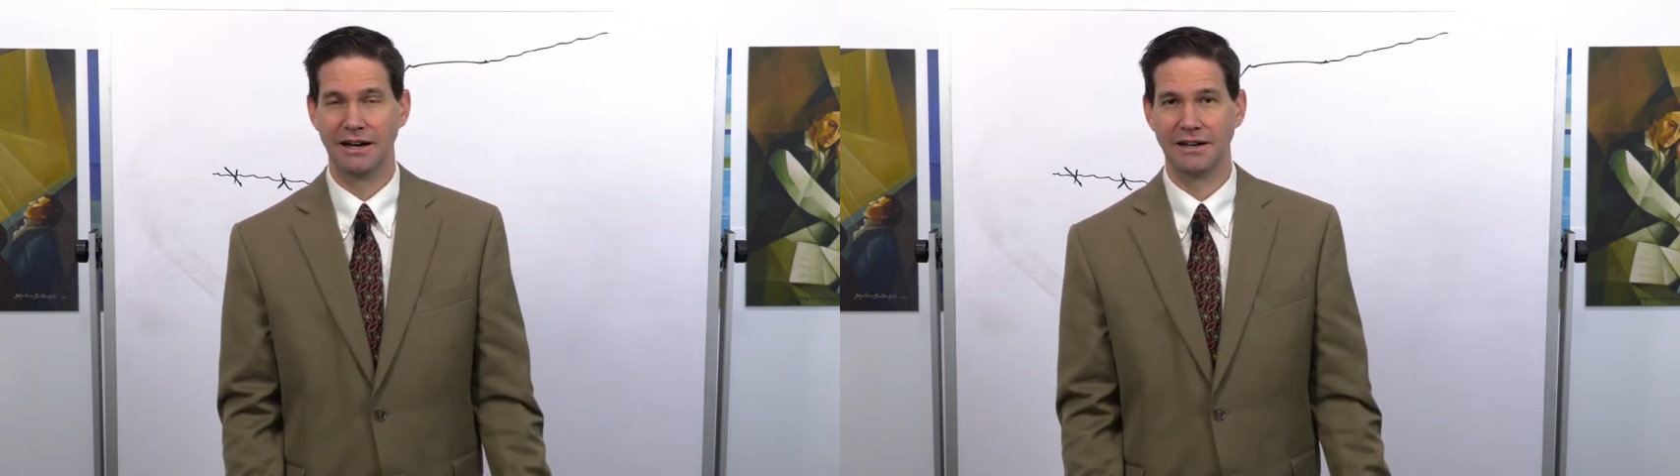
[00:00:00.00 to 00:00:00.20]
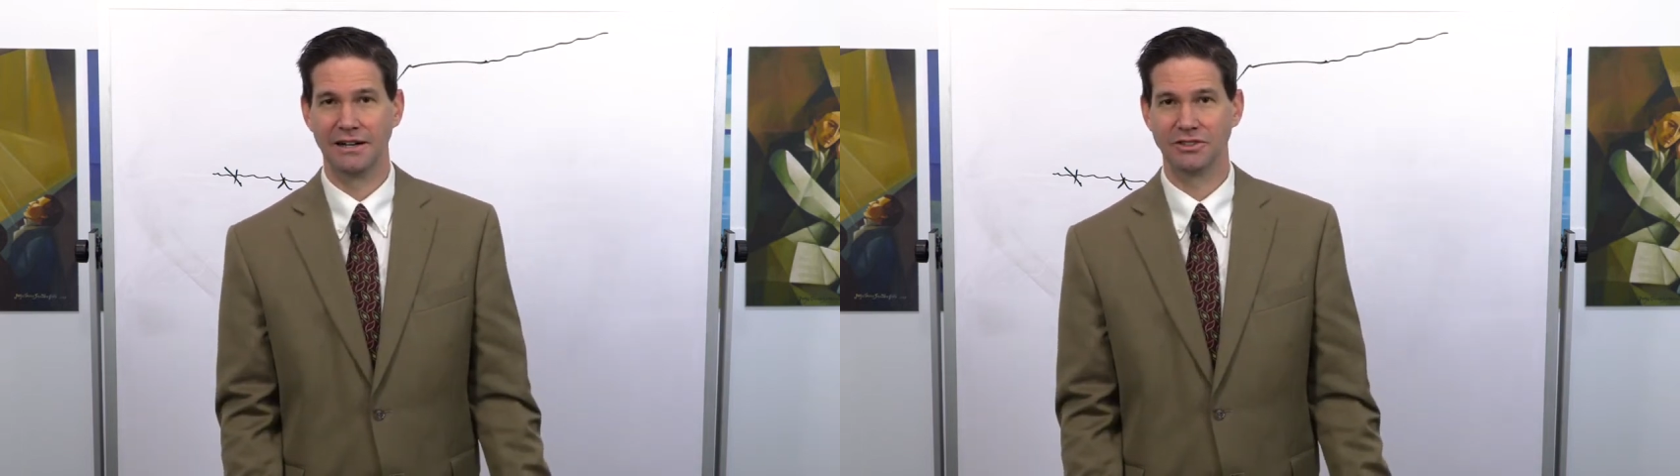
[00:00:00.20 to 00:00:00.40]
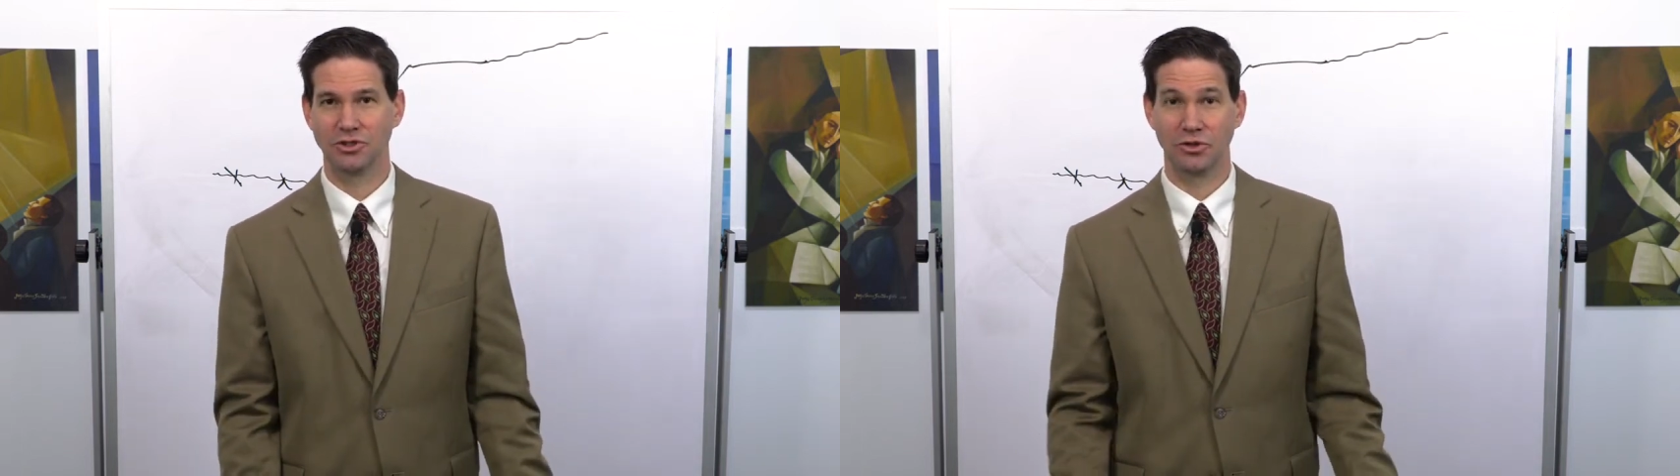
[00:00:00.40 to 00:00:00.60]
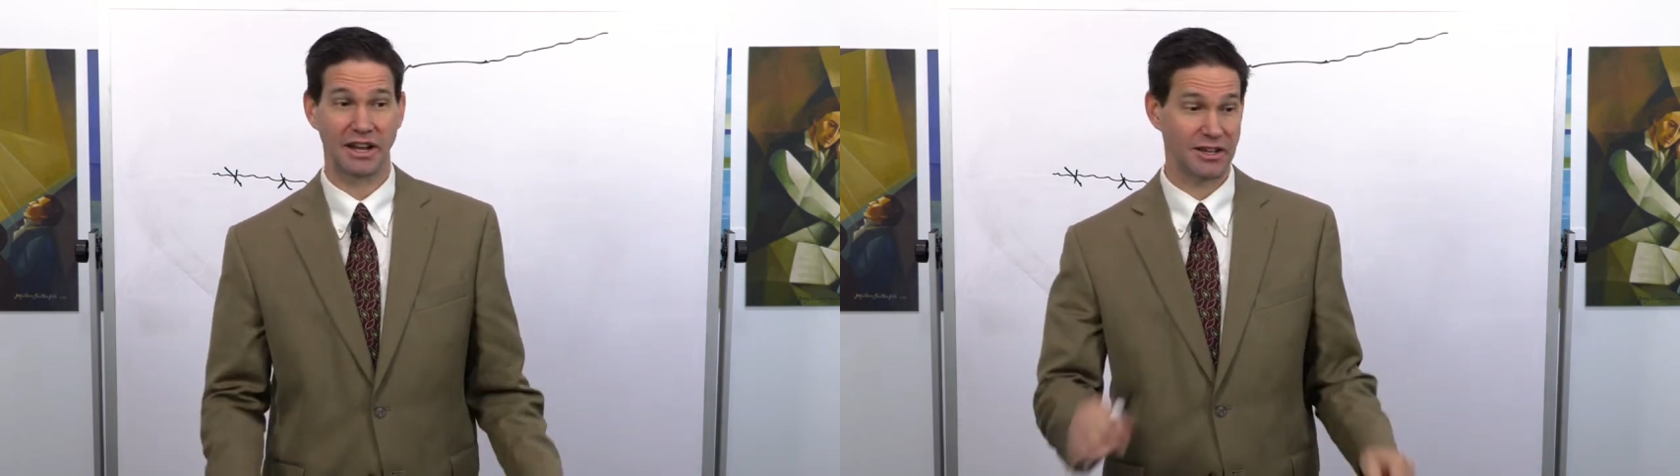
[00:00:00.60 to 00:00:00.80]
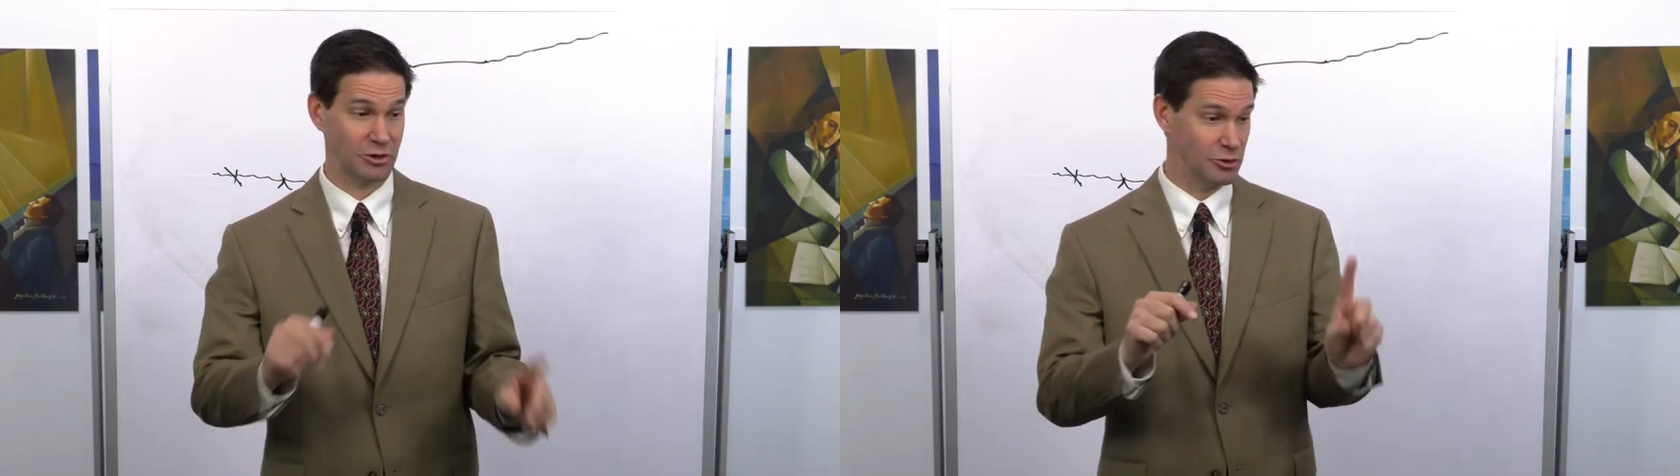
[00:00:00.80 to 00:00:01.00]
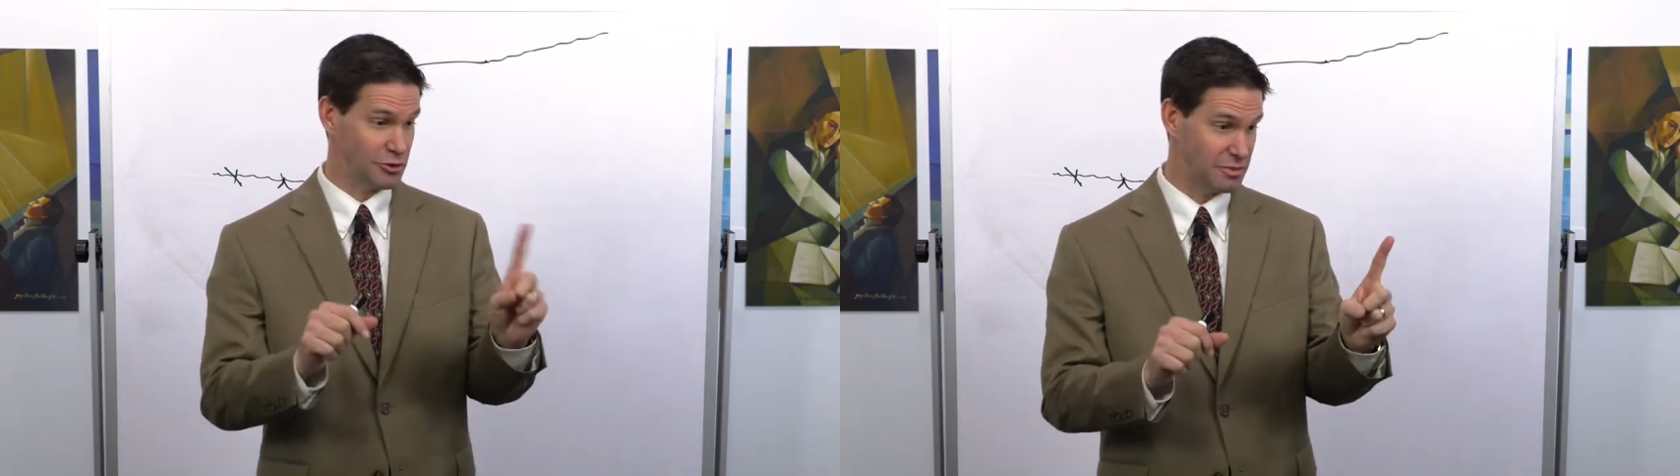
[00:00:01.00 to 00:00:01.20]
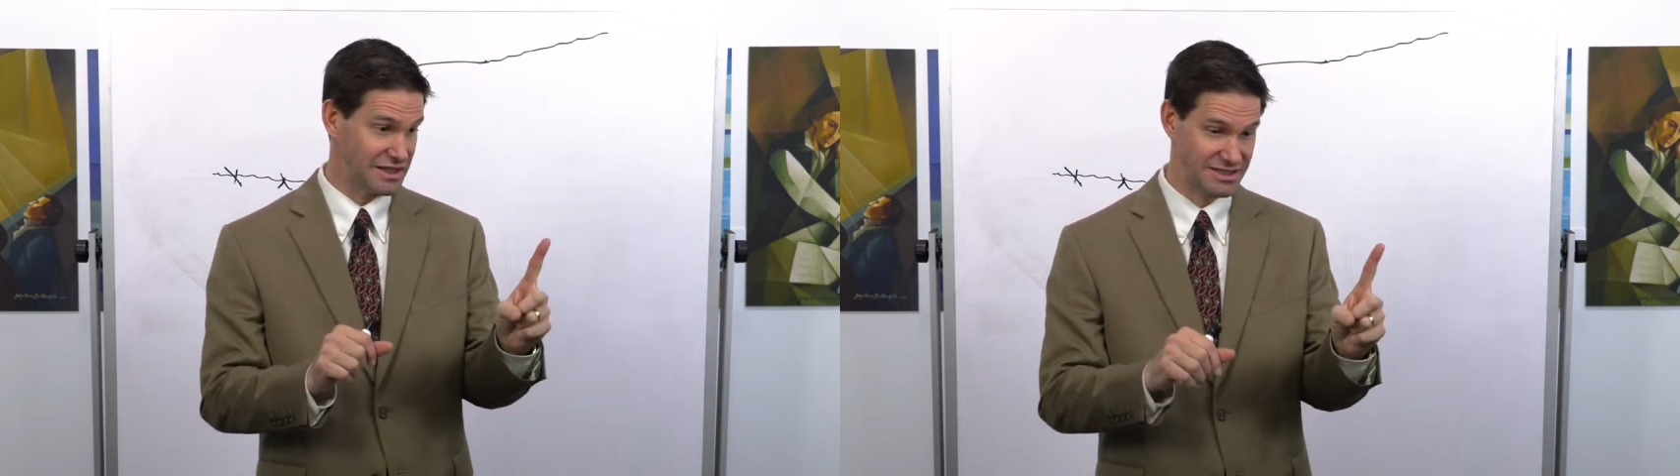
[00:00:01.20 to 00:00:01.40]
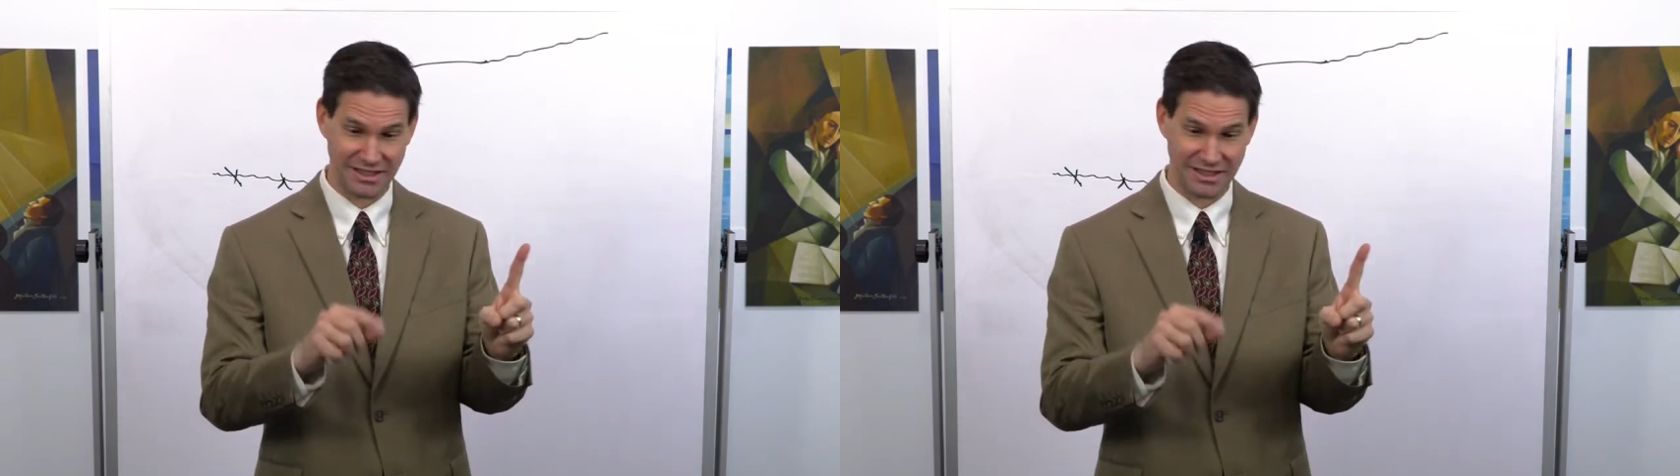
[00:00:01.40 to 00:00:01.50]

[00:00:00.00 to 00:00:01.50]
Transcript: uh, so that I can learn by